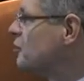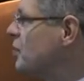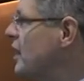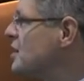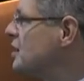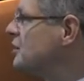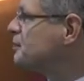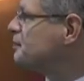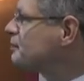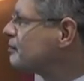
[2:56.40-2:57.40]
the patient.
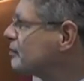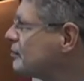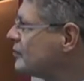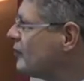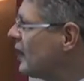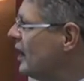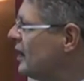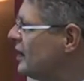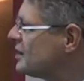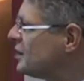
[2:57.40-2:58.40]

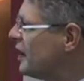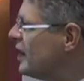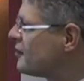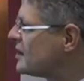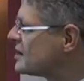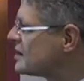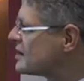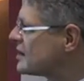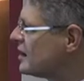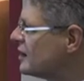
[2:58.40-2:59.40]
So you have
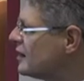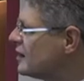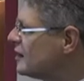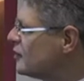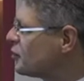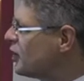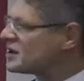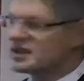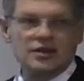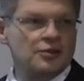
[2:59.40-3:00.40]
this
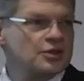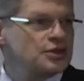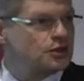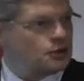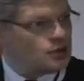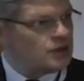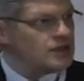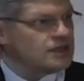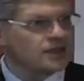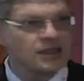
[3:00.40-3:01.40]
processor, which
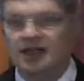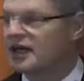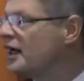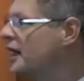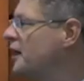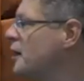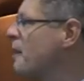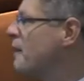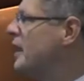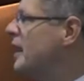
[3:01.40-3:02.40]
usually is hidden under hair.
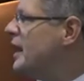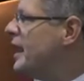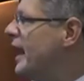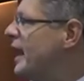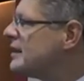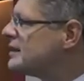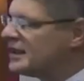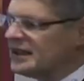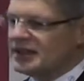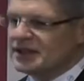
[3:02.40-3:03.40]
And
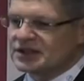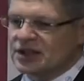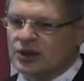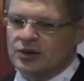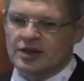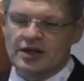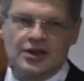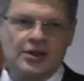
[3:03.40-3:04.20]
so